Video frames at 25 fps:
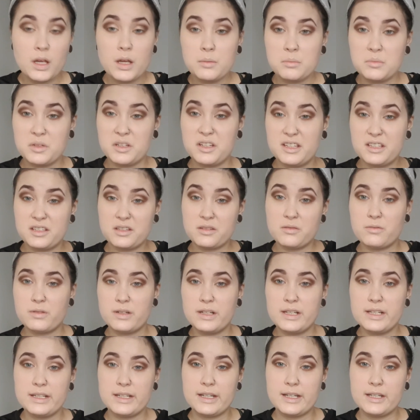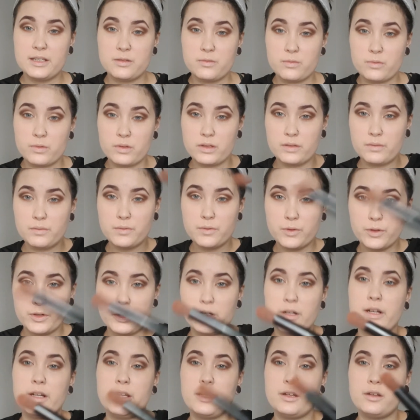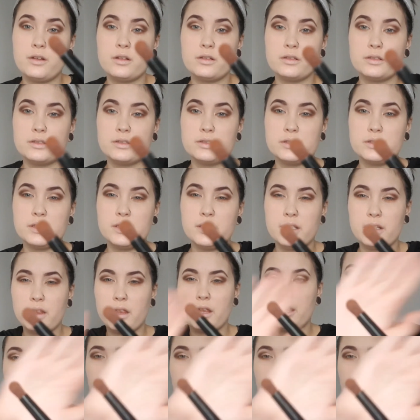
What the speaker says: but it's a really nice one for like underneath